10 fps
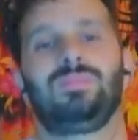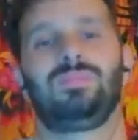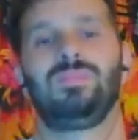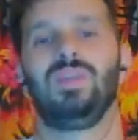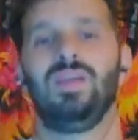
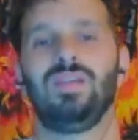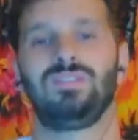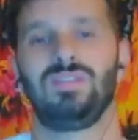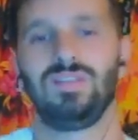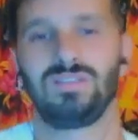Yeah,
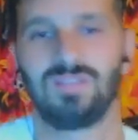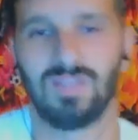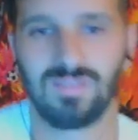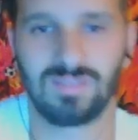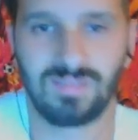that's good.
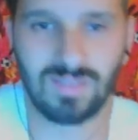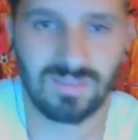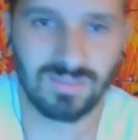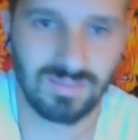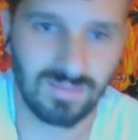
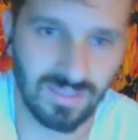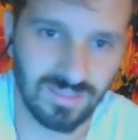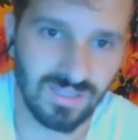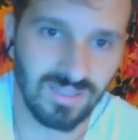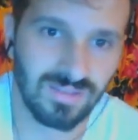That's
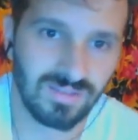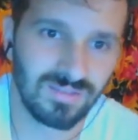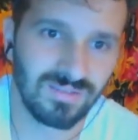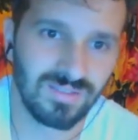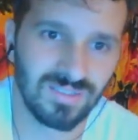
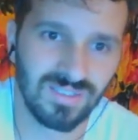good